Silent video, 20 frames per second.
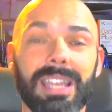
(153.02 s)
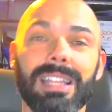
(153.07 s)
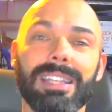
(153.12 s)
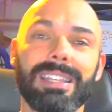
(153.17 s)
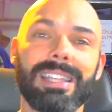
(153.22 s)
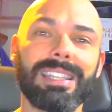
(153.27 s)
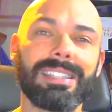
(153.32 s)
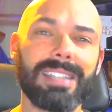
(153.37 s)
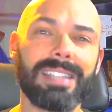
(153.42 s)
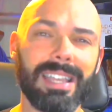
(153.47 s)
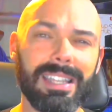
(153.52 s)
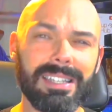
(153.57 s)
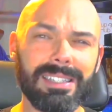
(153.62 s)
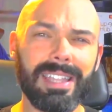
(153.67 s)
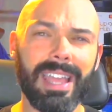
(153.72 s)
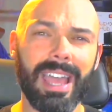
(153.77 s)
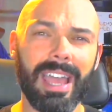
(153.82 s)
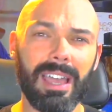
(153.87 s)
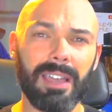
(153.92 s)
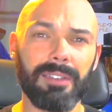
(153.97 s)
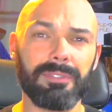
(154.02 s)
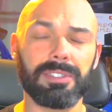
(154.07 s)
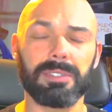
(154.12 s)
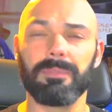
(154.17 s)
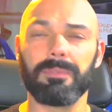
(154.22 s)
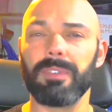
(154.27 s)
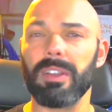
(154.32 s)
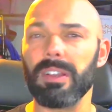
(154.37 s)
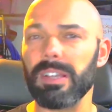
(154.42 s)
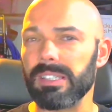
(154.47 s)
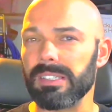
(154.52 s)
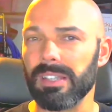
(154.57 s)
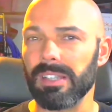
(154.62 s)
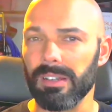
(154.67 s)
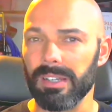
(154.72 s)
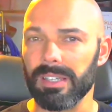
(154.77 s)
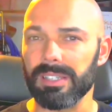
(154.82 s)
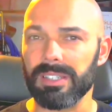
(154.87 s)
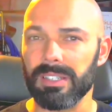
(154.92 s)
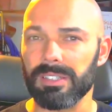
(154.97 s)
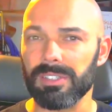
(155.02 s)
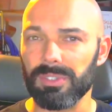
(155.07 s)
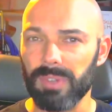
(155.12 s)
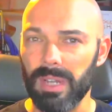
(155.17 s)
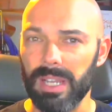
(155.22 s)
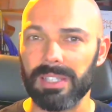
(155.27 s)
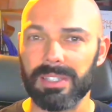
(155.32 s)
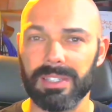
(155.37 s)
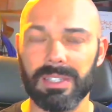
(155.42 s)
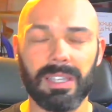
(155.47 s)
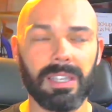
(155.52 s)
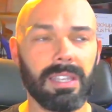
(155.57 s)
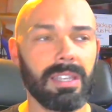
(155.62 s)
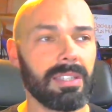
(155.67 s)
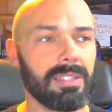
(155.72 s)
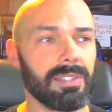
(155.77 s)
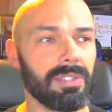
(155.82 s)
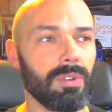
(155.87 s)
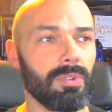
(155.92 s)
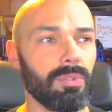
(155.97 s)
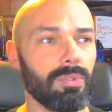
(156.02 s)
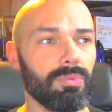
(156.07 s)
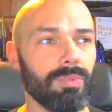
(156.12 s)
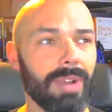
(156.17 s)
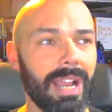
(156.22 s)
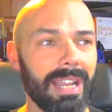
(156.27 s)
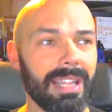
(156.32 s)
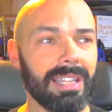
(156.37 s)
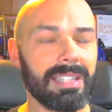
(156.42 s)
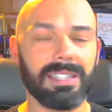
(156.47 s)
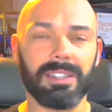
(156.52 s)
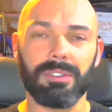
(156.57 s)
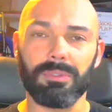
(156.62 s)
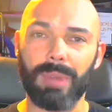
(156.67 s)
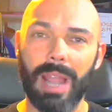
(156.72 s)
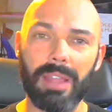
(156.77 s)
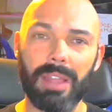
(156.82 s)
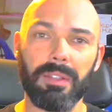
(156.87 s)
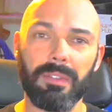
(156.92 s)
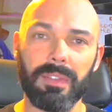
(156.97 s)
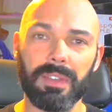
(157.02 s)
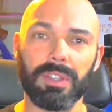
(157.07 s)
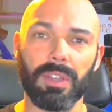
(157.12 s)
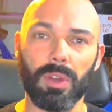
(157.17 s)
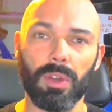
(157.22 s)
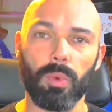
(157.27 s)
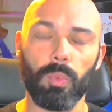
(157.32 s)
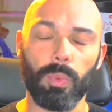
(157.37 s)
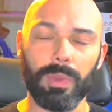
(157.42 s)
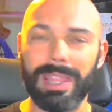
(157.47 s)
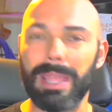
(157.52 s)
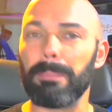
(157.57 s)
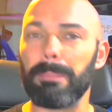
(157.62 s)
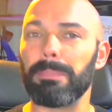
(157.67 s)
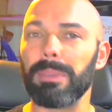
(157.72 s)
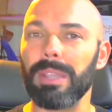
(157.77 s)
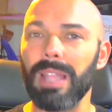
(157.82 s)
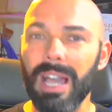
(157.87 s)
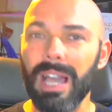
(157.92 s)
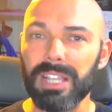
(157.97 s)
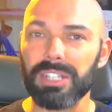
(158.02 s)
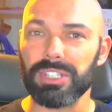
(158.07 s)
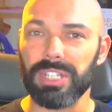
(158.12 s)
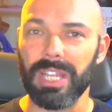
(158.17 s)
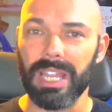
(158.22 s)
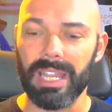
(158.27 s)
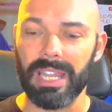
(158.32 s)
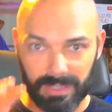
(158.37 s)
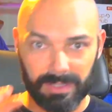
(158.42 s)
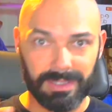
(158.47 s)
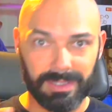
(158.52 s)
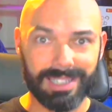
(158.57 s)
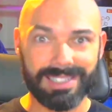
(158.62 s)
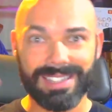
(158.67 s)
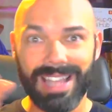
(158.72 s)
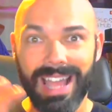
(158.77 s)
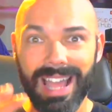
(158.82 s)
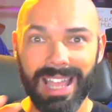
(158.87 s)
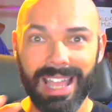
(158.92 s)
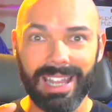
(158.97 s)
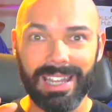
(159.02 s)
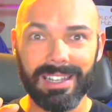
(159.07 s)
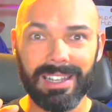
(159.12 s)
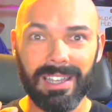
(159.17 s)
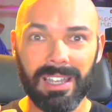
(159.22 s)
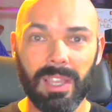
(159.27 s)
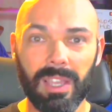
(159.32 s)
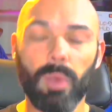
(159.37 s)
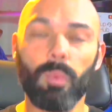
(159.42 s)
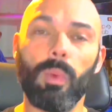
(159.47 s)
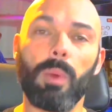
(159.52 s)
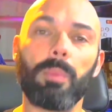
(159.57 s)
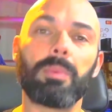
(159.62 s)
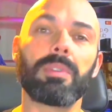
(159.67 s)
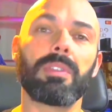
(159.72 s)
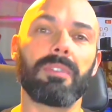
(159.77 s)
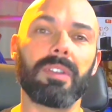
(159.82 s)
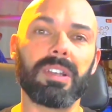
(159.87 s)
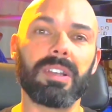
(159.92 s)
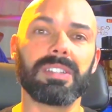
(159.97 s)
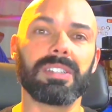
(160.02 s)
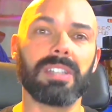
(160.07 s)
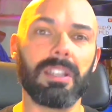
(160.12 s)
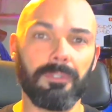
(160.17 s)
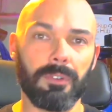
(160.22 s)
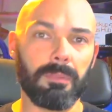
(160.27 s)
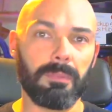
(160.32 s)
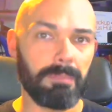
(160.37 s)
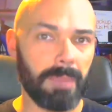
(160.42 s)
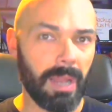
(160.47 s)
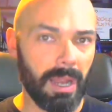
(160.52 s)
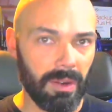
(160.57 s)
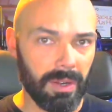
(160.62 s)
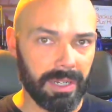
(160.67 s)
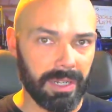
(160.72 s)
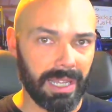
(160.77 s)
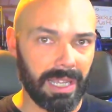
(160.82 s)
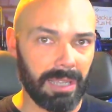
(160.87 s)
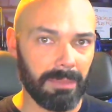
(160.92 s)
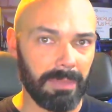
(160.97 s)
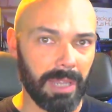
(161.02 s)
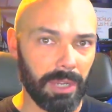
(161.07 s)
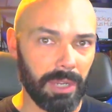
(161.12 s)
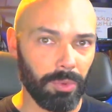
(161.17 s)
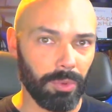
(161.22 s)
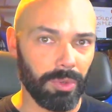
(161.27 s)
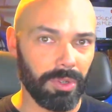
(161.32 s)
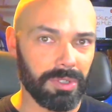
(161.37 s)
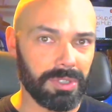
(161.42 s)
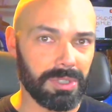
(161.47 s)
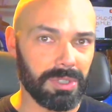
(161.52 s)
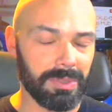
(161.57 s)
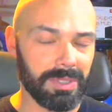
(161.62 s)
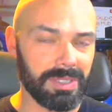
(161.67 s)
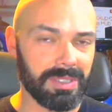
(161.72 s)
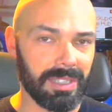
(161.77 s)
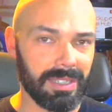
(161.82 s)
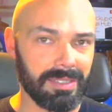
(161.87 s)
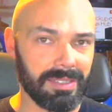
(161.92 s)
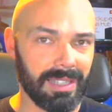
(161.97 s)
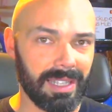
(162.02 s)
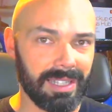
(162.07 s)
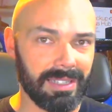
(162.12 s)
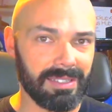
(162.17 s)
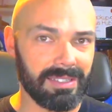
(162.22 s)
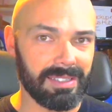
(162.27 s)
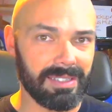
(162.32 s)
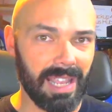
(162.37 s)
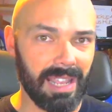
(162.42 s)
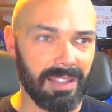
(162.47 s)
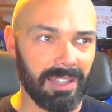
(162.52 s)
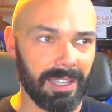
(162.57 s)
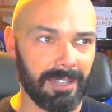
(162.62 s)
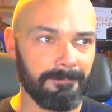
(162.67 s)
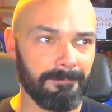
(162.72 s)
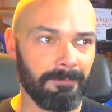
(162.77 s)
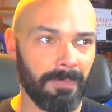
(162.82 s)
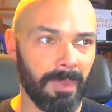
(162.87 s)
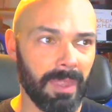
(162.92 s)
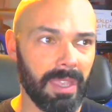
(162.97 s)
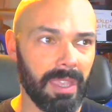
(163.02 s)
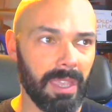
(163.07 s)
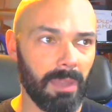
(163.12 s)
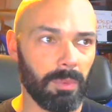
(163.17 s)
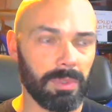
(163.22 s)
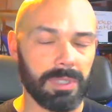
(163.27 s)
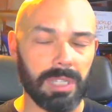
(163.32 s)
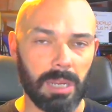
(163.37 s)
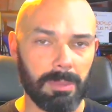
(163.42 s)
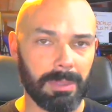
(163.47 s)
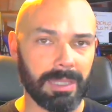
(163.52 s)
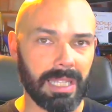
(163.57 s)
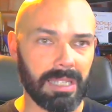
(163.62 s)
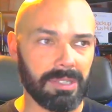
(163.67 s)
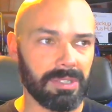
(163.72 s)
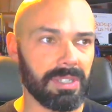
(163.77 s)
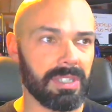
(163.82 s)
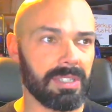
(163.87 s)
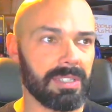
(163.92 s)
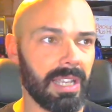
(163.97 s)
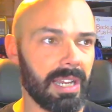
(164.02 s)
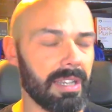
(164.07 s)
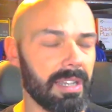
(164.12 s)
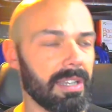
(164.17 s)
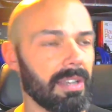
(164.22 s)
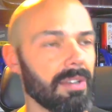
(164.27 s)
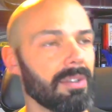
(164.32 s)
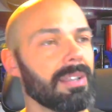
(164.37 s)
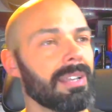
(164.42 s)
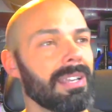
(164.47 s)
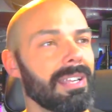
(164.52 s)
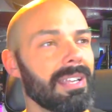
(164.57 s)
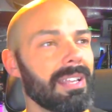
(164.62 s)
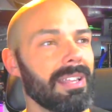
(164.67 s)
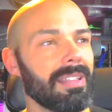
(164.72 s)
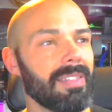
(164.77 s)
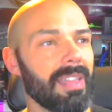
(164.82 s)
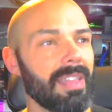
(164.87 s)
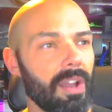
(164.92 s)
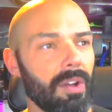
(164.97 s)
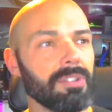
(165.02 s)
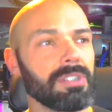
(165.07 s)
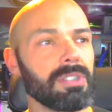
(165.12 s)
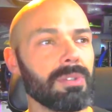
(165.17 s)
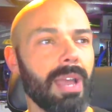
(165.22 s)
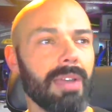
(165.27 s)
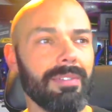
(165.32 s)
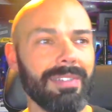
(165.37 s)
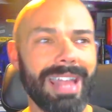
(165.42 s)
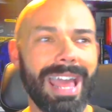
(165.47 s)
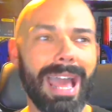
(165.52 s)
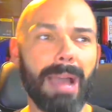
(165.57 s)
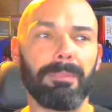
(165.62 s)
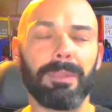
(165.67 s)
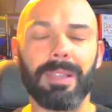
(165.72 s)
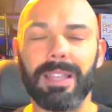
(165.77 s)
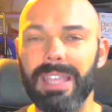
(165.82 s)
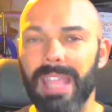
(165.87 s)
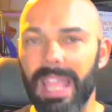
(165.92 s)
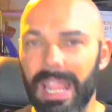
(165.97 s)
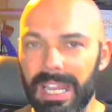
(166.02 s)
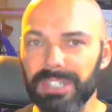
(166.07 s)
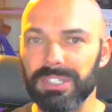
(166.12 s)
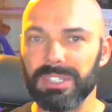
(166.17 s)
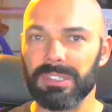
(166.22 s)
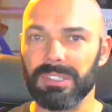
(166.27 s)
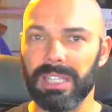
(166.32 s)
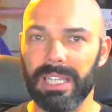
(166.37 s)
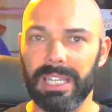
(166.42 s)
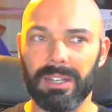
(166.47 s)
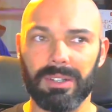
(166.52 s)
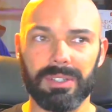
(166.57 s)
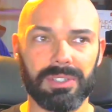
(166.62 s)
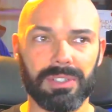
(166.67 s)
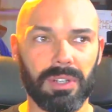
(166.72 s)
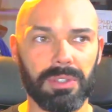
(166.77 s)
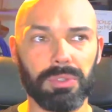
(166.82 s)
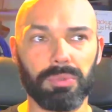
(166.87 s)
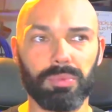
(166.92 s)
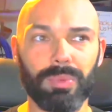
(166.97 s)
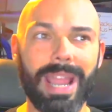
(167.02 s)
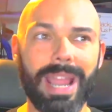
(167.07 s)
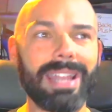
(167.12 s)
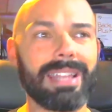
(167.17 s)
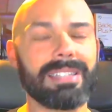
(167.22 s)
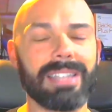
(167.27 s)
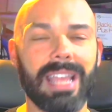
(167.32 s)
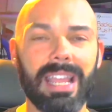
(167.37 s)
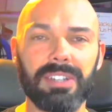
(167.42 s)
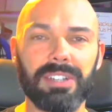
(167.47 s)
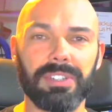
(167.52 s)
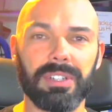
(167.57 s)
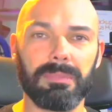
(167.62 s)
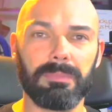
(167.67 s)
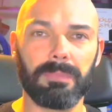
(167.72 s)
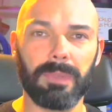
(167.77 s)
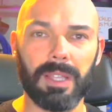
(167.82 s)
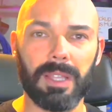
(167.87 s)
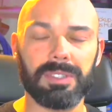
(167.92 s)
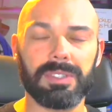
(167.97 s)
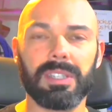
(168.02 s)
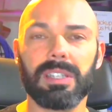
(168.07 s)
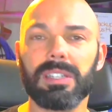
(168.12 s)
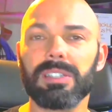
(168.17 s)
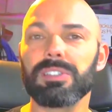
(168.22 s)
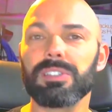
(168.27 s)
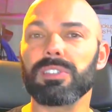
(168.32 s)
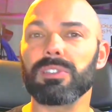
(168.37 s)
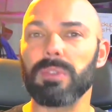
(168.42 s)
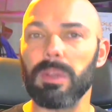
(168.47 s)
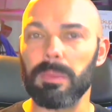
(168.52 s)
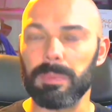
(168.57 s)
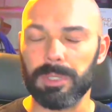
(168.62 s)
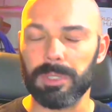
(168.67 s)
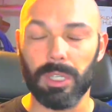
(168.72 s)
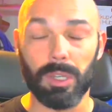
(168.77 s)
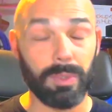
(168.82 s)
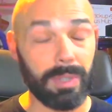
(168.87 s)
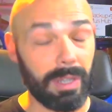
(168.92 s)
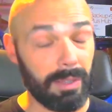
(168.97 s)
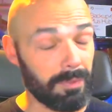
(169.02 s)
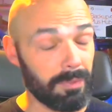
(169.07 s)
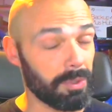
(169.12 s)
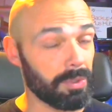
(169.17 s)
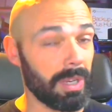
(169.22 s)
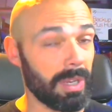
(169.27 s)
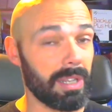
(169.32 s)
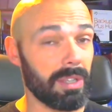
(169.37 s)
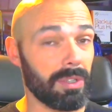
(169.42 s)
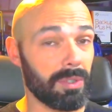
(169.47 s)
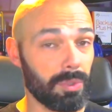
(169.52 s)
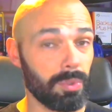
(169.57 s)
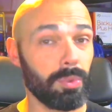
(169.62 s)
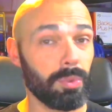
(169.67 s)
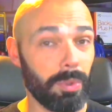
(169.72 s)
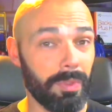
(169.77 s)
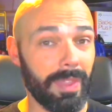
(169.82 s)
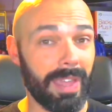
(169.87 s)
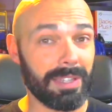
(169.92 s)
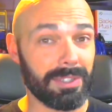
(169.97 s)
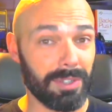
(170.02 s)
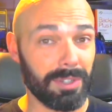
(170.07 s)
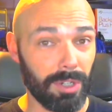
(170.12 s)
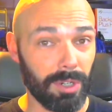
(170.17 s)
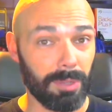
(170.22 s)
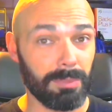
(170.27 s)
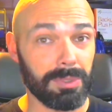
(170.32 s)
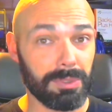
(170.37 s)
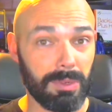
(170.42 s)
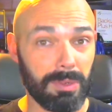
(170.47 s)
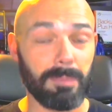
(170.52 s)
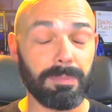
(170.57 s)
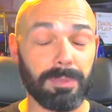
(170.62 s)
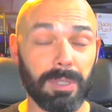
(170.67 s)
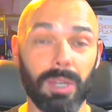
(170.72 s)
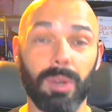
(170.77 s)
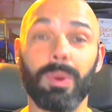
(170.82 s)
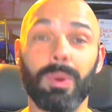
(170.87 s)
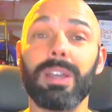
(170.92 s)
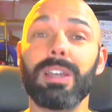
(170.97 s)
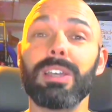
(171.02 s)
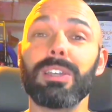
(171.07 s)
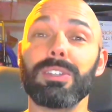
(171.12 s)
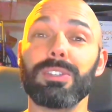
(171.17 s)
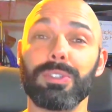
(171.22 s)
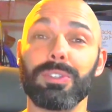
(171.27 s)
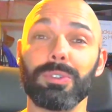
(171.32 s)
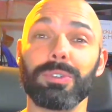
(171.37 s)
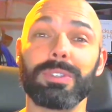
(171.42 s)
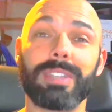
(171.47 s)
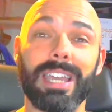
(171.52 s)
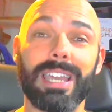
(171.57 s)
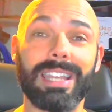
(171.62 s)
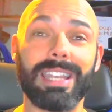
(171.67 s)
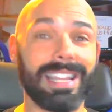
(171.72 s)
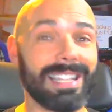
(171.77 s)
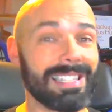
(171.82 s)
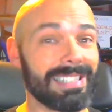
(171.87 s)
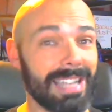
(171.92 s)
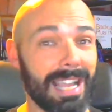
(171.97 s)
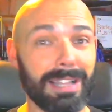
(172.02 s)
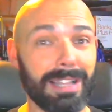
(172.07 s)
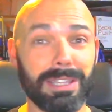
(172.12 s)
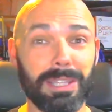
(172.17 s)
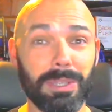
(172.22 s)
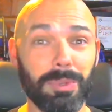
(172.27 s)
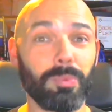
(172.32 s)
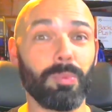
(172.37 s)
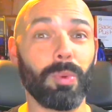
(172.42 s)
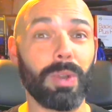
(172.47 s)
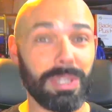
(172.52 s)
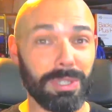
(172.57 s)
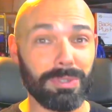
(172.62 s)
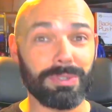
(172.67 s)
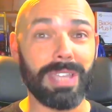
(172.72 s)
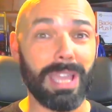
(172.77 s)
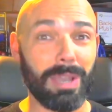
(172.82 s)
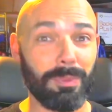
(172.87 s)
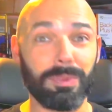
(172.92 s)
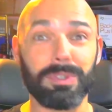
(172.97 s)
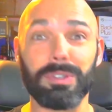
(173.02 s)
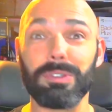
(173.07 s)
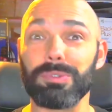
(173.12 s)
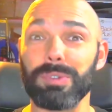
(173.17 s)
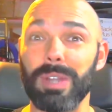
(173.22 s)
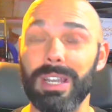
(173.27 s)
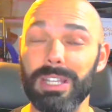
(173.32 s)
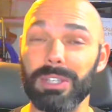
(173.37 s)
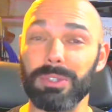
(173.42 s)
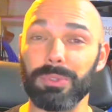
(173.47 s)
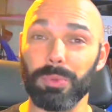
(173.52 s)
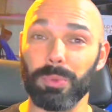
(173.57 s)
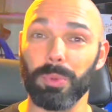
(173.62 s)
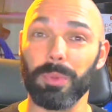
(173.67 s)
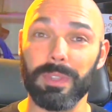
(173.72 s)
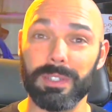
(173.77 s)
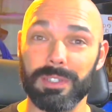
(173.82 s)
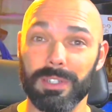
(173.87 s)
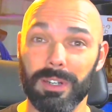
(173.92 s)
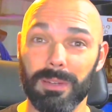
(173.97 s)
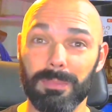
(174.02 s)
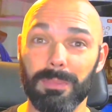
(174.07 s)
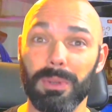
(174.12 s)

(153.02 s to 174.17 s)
they tend to have some very serious constraints. So Radix, rather than go with a blockchain design, went with a very different paradigm in order to assist in scaling. And we'll talk about that in just a second here. They also have an application layer. It's called the Radix Engine plus Scrypto. Now, if you try to Google that term, Scrypto, you'll get exactly what you'll get when you try to Google the term